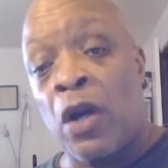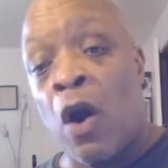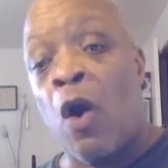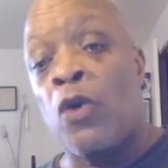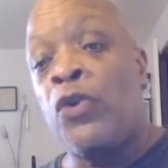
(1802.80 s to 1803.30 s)

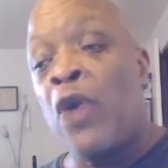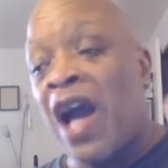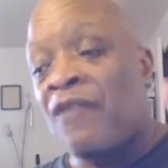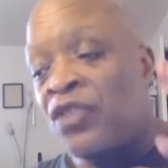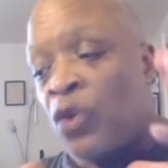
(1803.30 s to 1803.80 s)
all, you
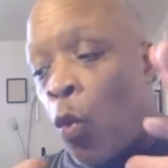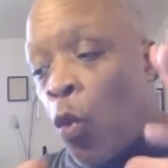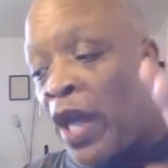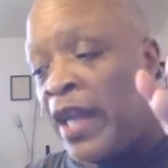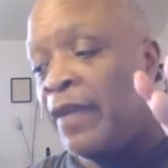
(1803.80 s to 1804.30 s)
have to
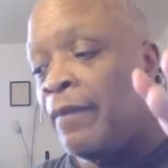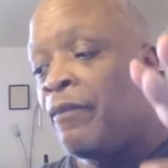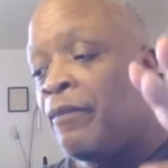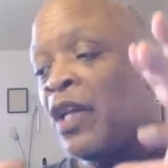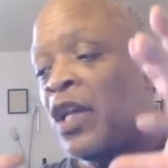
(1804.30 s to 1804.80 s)
wait
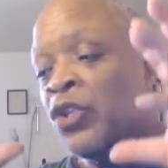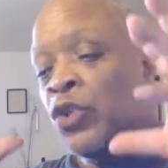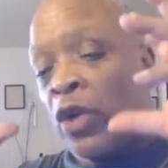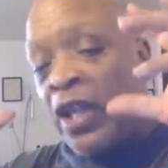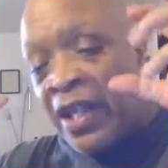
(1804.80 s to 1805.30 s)

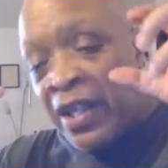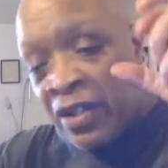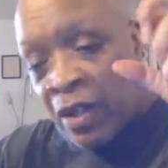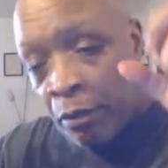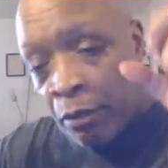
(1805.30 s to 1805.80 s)
till it is
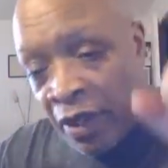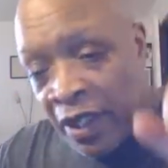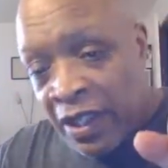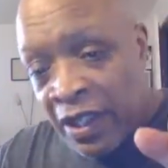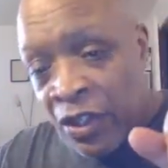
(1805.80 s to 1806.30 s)

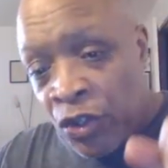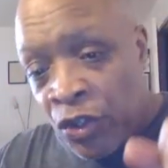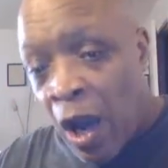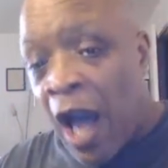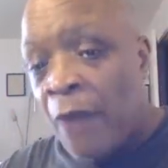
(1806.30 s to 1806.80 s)
completely
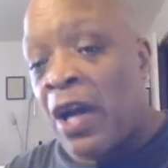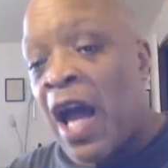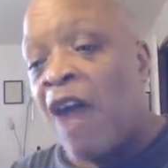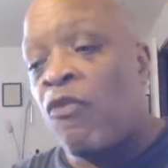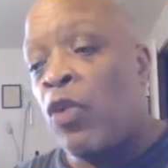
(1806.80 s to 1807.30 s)
dry. But
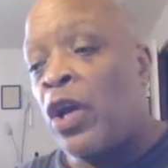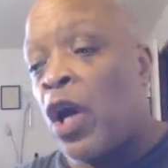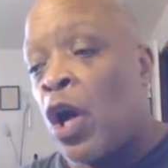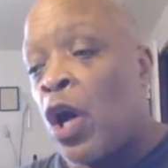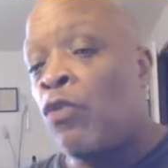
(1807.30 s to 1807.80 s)
I've went
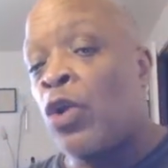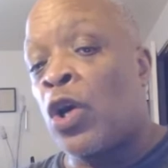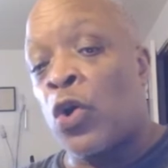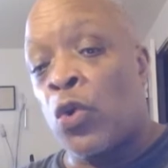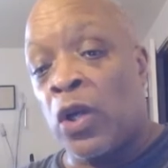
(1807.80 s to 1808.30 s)
over
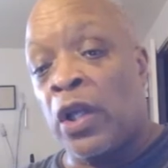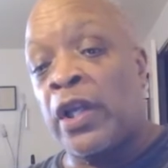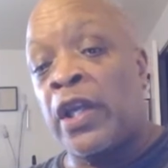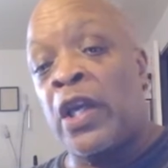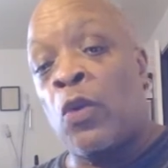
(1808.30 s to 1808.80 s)
acrylic
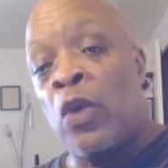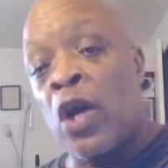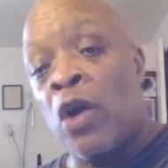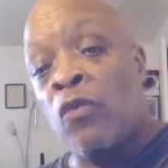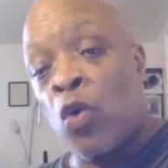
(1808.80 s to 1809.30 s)
and went
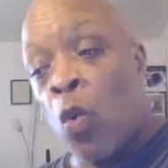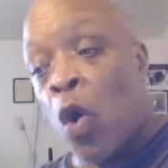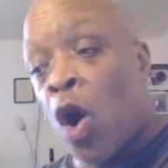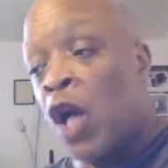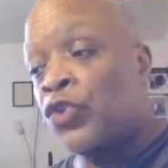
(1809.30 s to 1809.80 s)
over
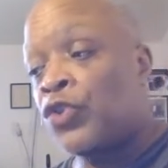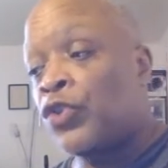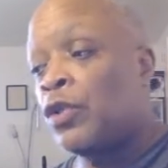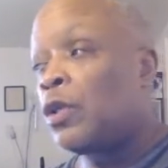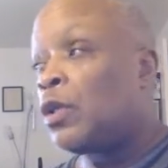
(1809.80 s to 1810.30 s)
gouache,
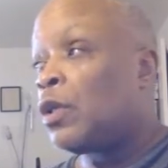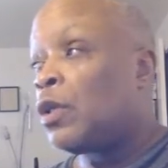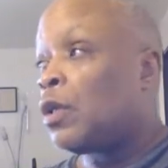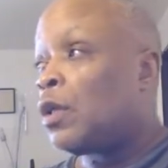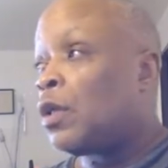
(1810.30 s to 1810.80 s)

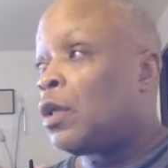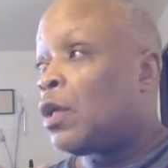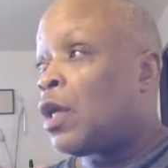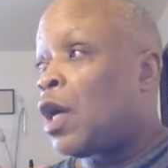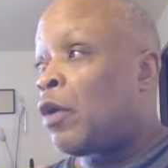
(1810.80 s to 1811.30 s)

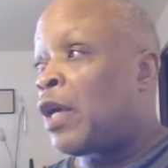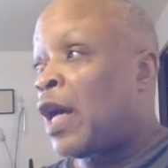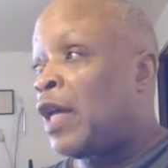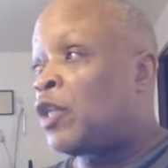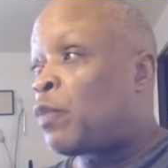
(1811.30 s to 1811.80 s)

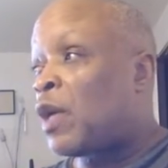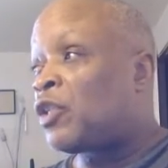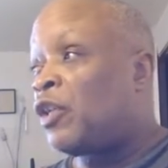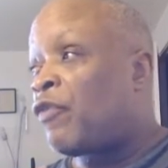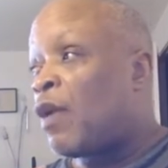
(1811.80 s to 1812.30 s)
okay,
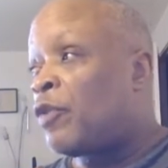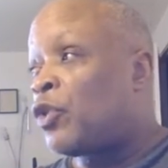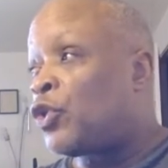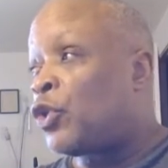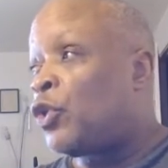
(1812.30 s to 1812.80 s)
especially from the
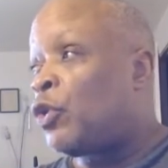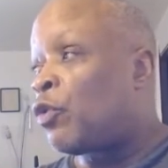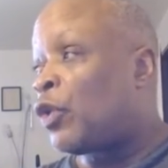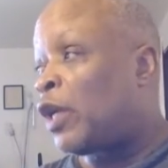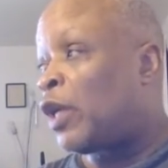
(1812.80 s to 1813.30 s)
tube
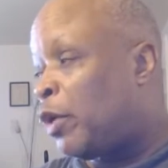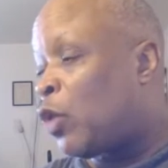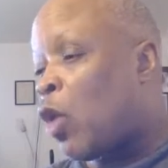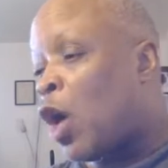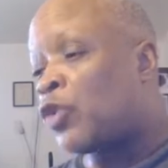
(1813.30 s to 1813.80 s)
or the Himi
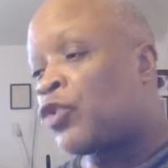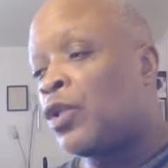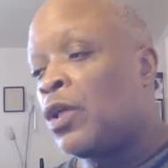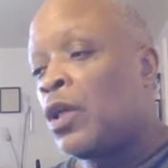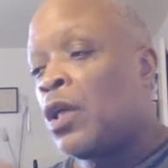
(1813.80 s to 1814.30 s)
gouache.
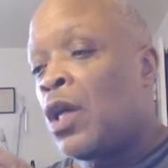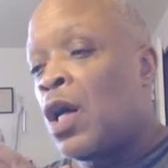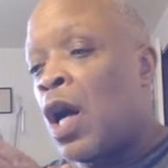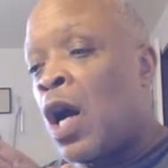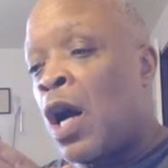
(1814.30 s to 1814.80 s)

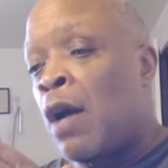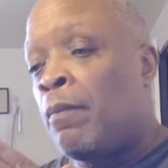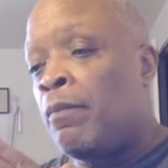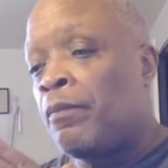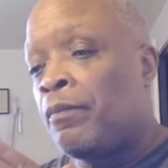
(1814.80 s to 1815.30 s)

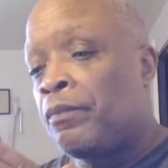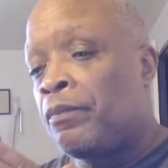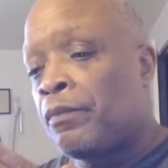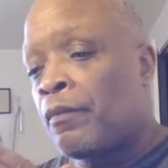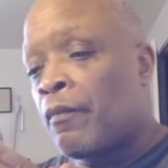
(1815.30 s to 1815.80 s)

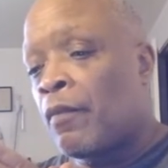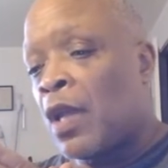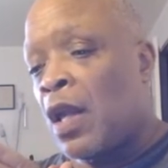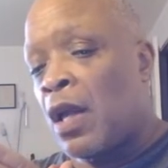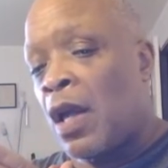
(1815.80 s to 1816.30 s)

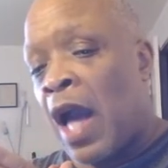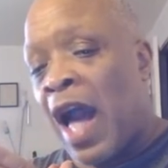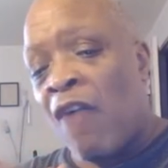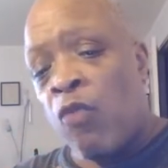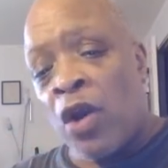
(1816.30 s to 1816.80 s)

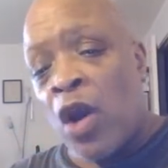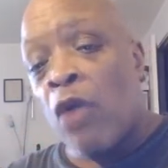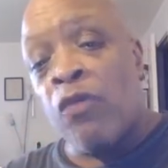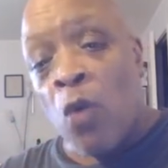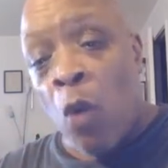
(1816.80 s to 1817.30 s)
I went
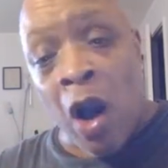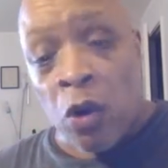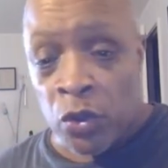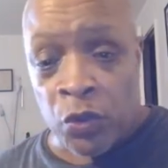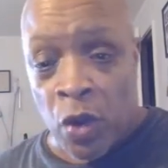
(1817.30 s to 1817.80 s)
over it while it
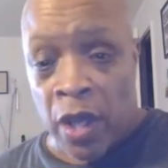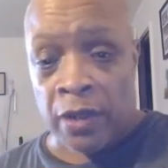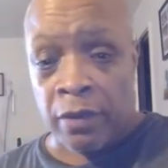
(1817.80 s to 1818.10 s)
was wet.